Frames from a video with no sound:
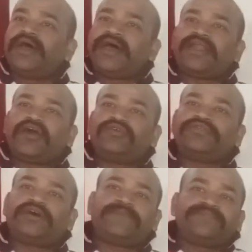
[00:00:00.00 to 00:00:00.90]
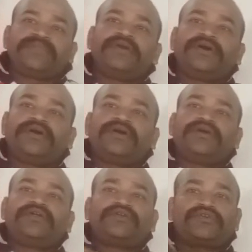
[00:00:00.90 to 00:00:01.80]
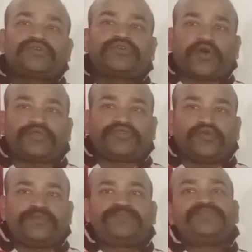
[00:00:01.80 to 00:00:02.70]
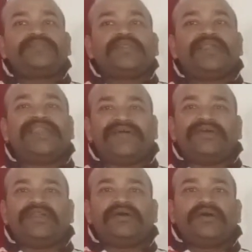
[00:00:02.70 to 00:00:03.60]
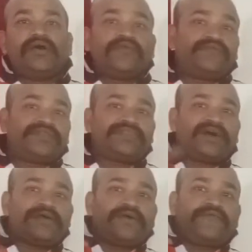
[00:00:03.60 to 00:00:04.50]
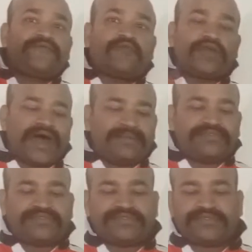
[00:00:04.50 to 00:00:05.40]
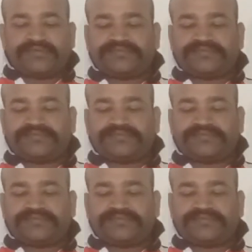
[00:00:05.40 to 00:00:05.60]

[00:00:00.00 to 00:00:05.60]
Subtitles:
around the torso level with the forearms